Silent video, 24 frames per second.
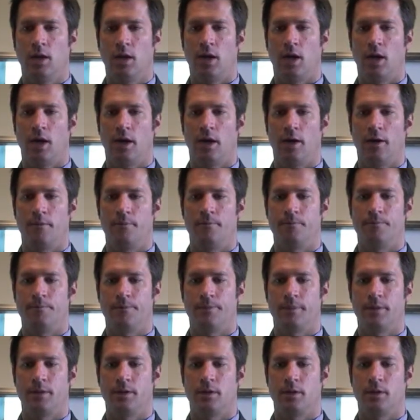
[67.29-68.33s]

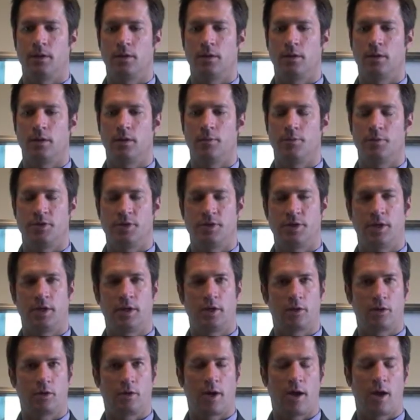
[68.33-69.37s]
In
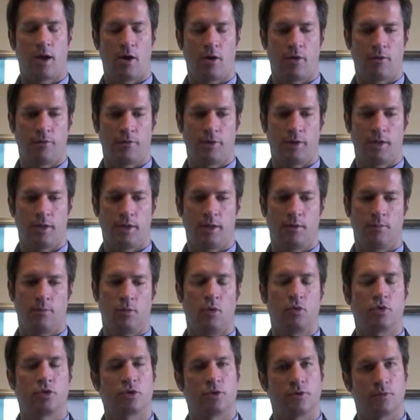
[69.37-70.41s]
particular, how the
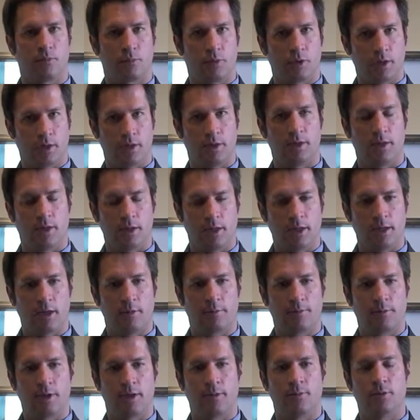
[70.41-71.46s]
motion of bringing the knee
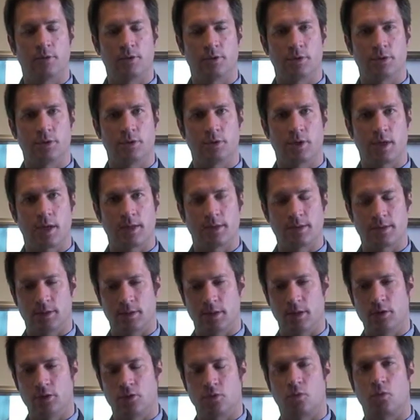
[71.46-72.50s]
up deep into the chest
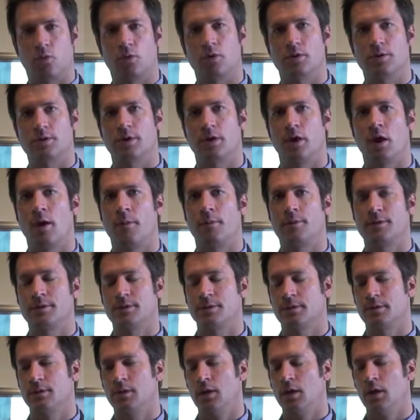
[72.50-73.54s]
and in towards the
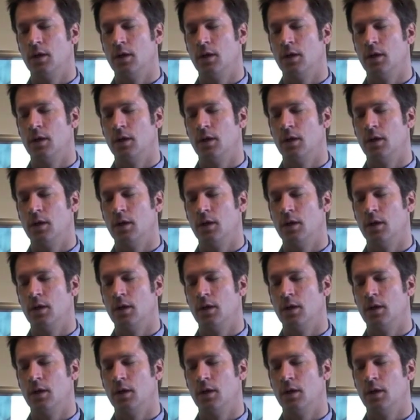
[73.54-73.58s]
opposite